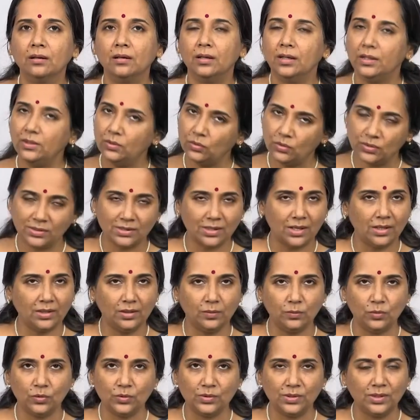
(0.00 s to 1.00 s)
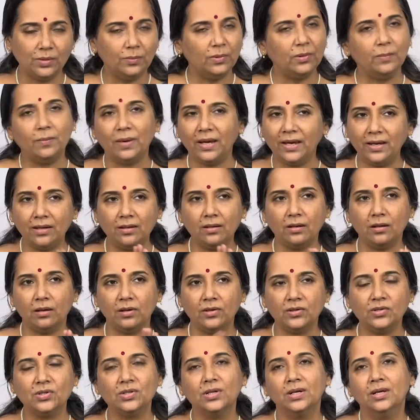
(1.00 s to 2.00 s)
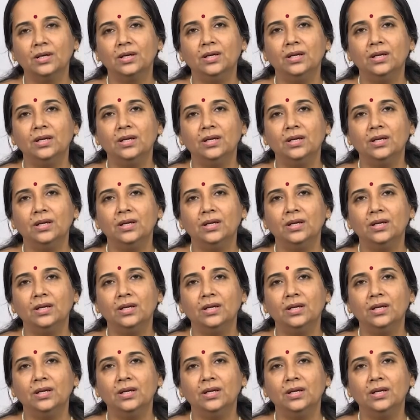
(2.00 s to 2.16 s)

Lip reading: Hindustani music, but by and large,